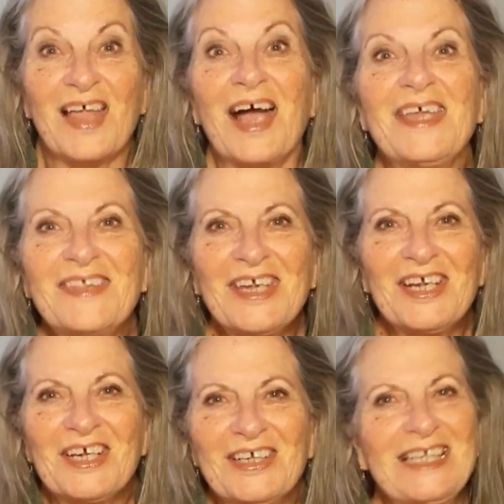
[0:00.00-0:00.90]
Hi
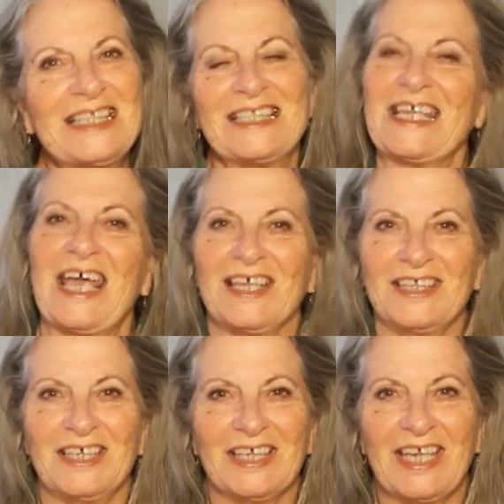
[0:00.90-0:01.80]
there, it's
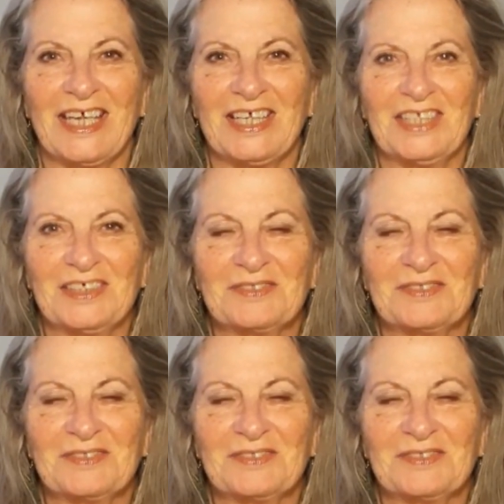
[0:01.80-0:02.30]
Kathy again.